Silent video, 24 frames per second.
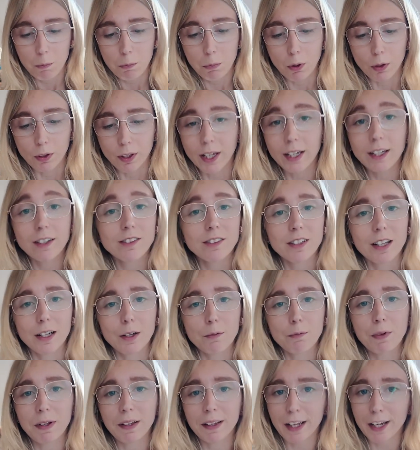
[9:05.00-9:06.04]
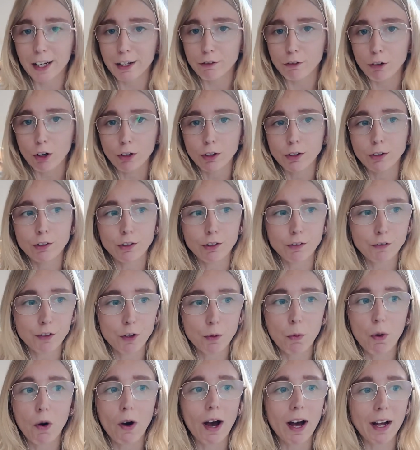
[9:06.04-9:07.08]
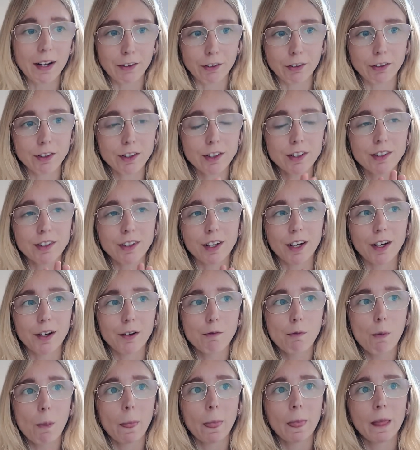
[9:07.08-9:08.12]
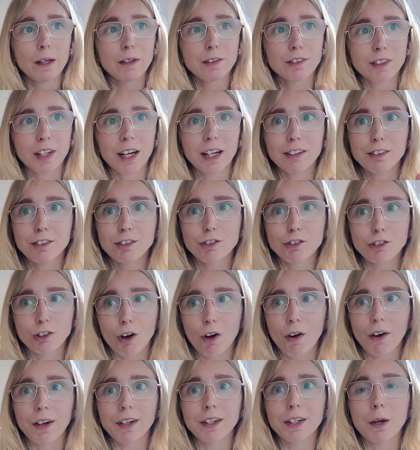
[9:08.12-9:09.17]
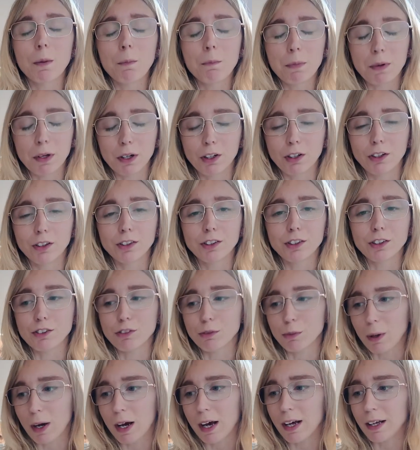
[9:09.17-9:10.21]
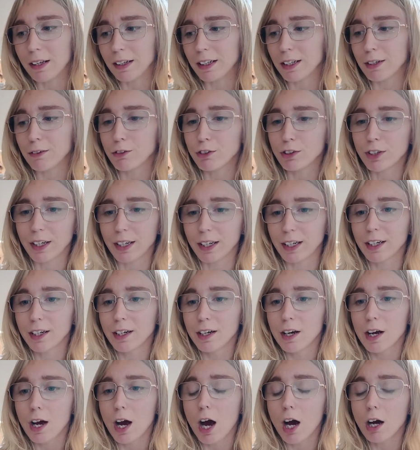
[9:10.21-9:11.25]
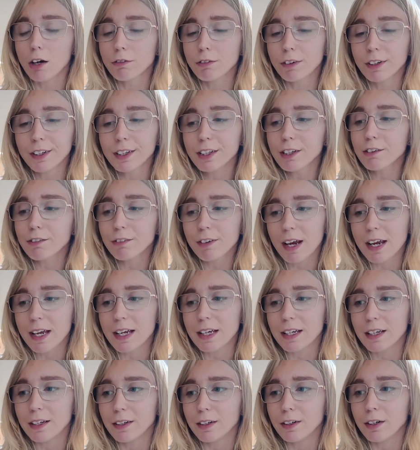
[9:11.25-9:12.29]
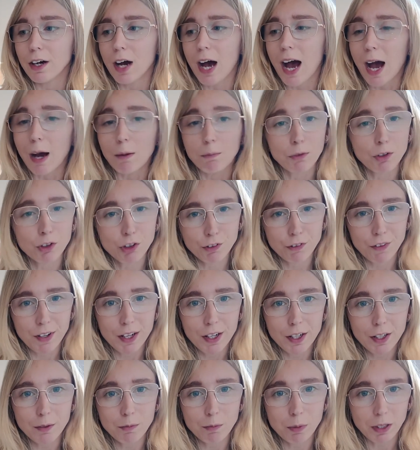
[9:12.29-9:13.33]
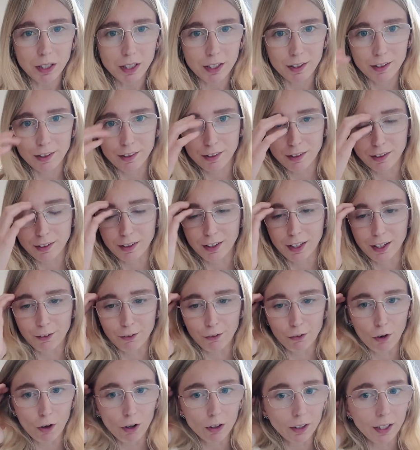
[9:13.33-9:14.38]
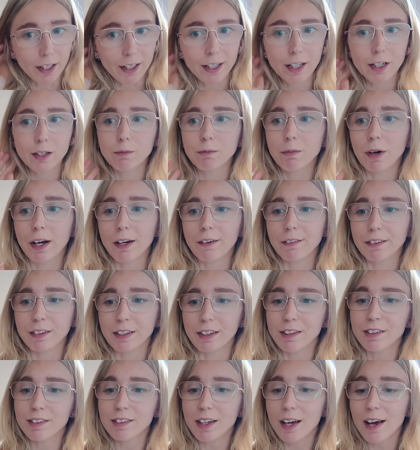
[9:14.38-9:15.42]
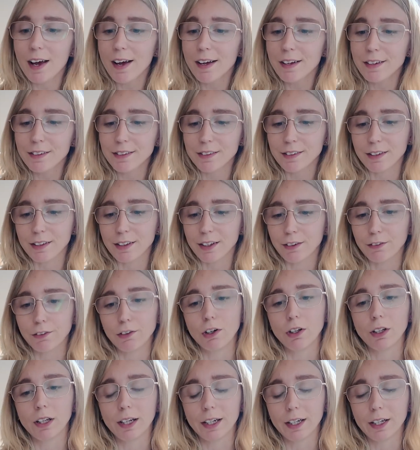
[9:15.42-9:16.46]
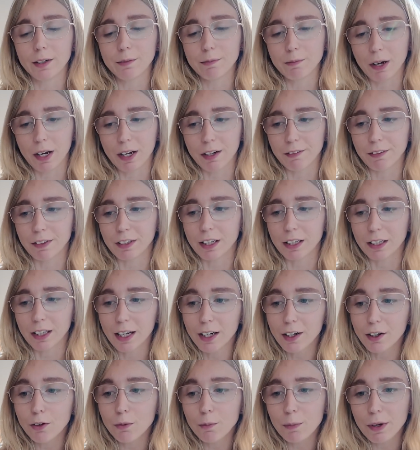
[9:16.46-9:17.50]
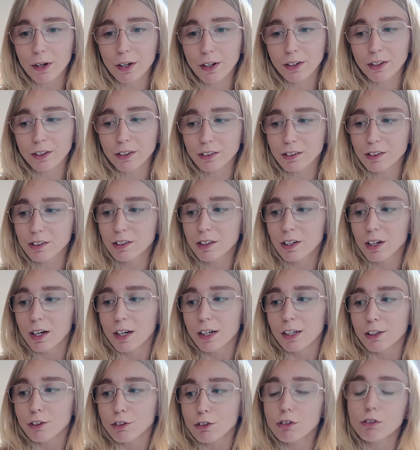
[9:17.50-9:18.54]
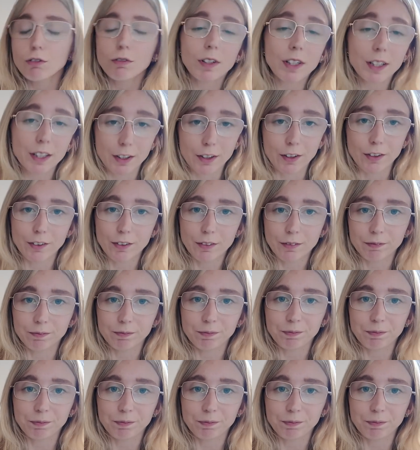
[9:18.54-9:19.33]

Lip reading: But like I said, a bit later on, there's a few more adults that started to join and build as well, and it was like a really great atmosphere because they were all like admiring the sets and they were all like admiring the Lego builds, so it was really good.